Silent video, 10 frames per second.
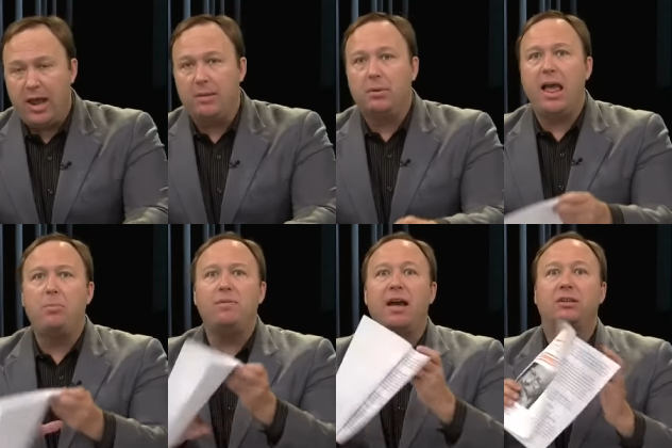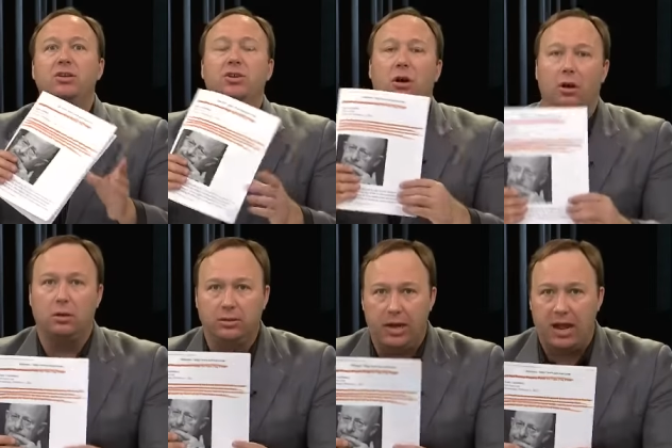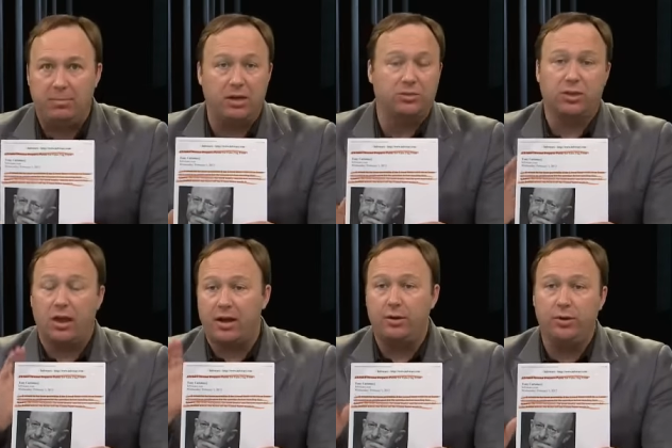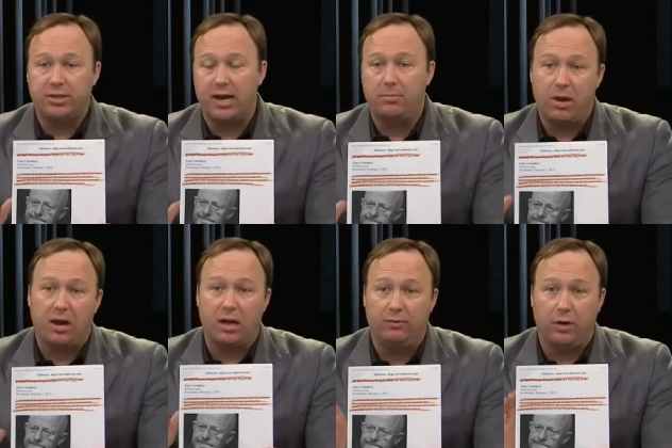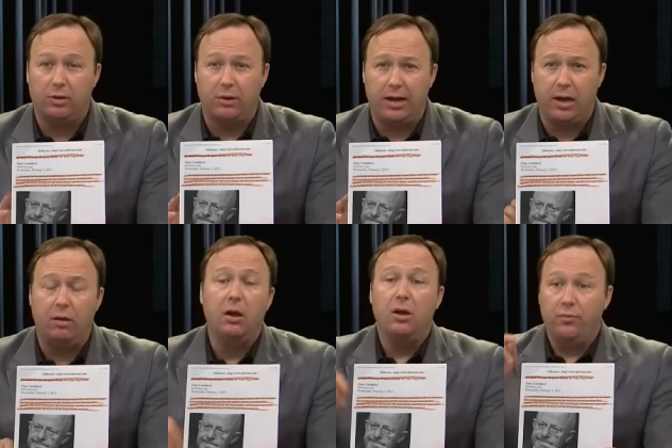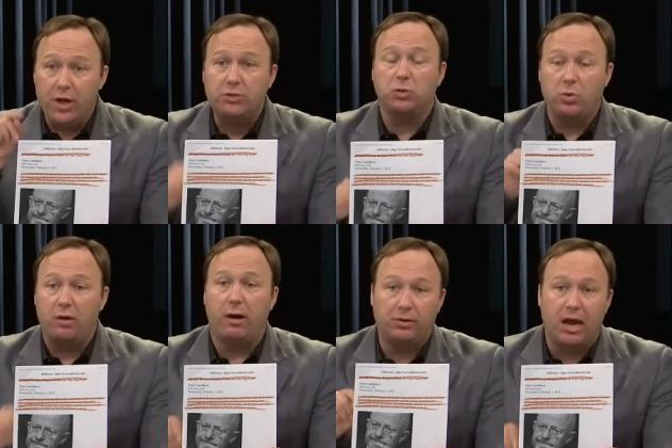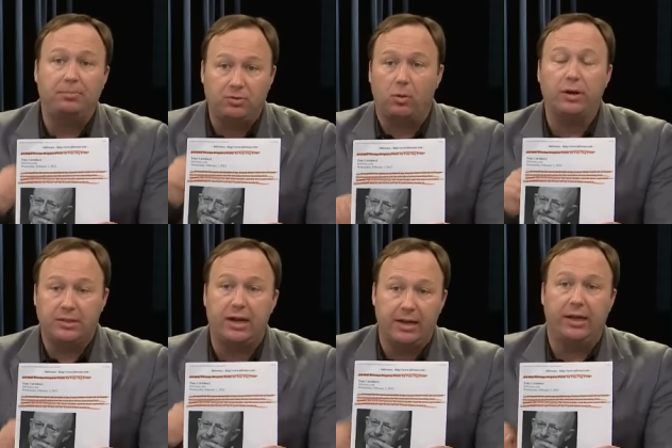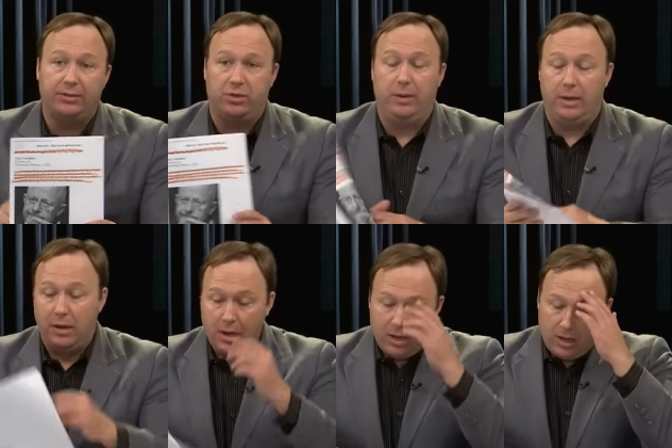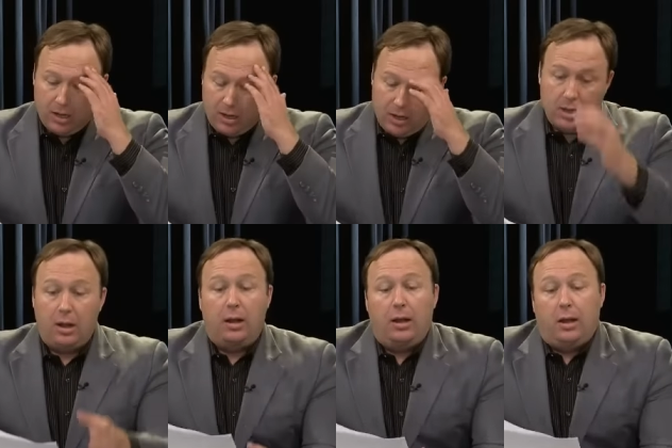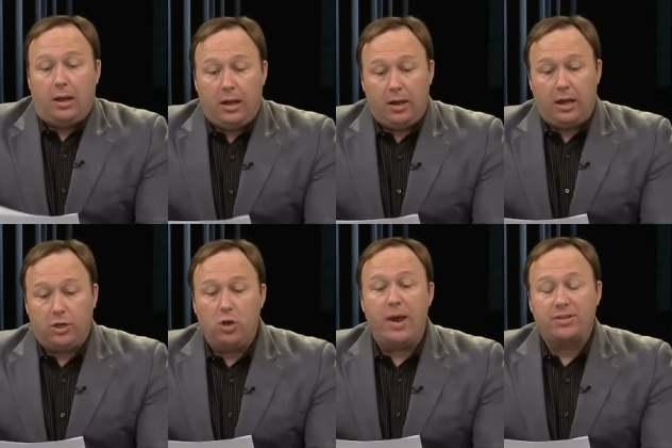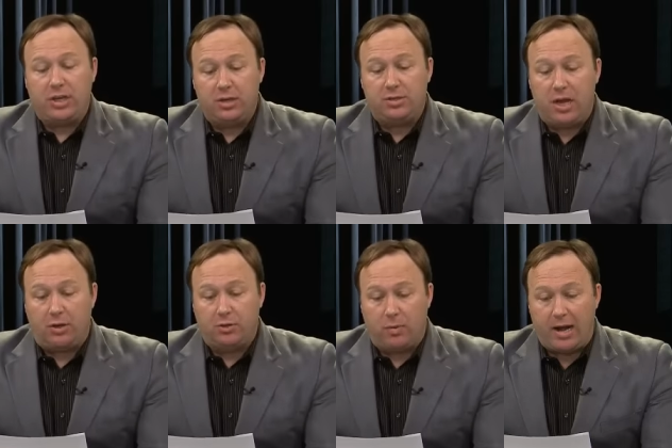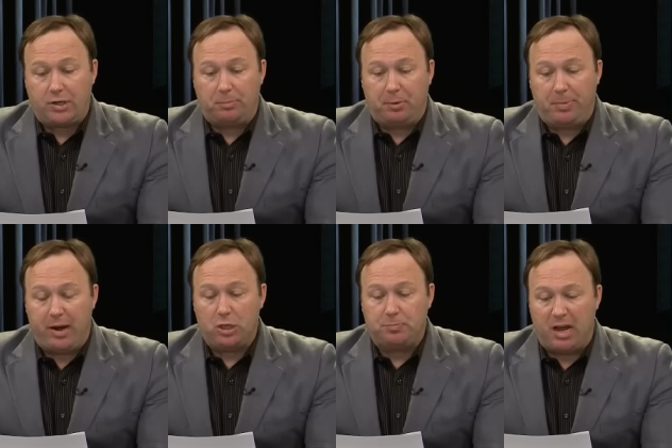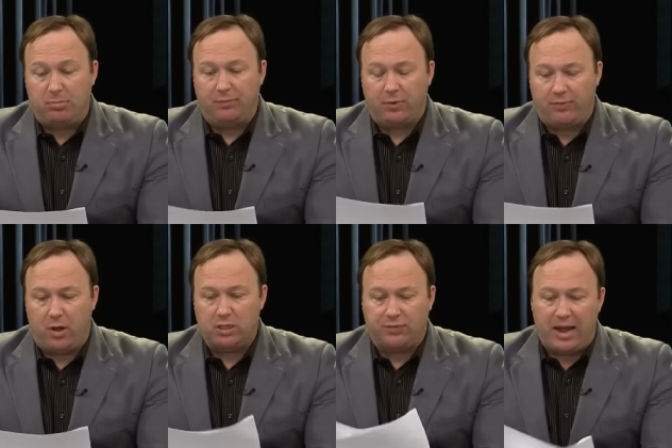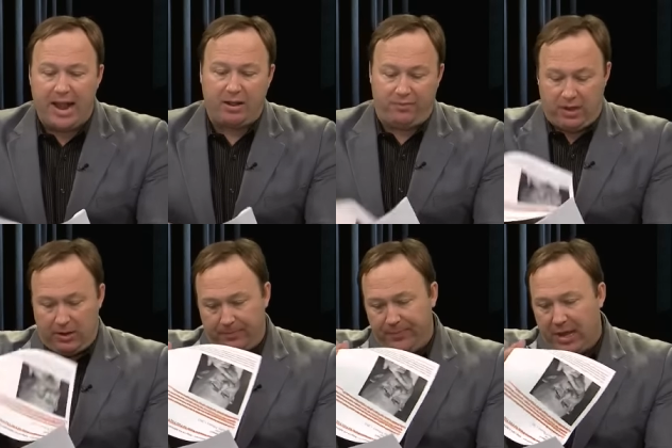And I'm glad we've got this article tonight because there's a lot of news I end up not covering on the radio. This was one of our top stories. I didn't get to it. A U.S. Intel director prepares public for false flag event.